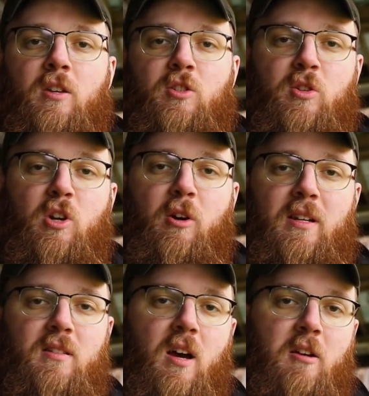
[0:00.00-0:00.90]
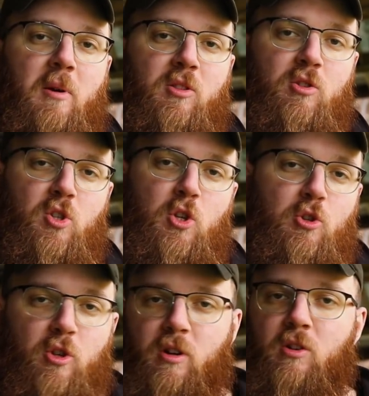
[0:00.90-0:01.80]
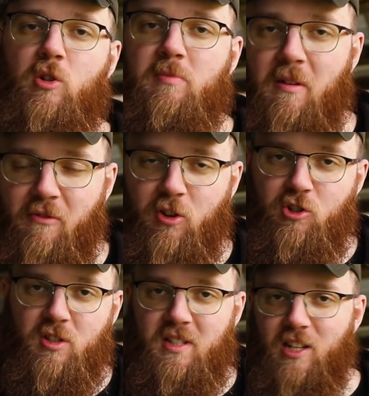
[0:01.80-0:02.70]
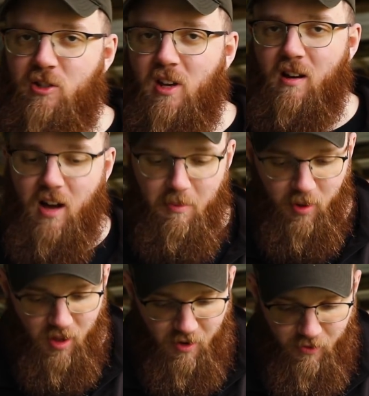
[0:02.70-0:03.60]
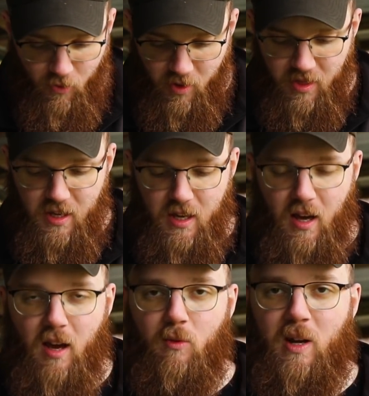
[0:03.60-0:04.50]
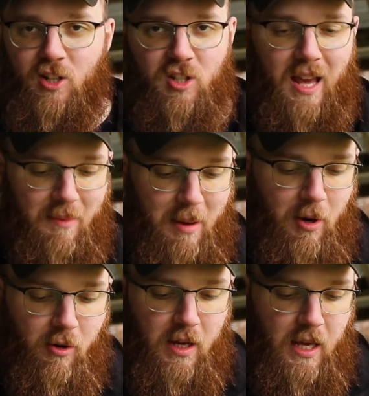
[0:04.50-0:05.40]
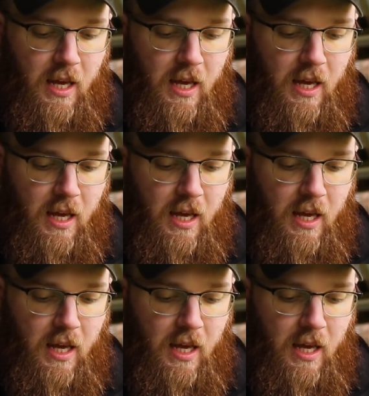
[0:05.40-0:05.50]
So let's go ahead and talk about those user-induced malfunctions that you saw a couple of with the range time ammo.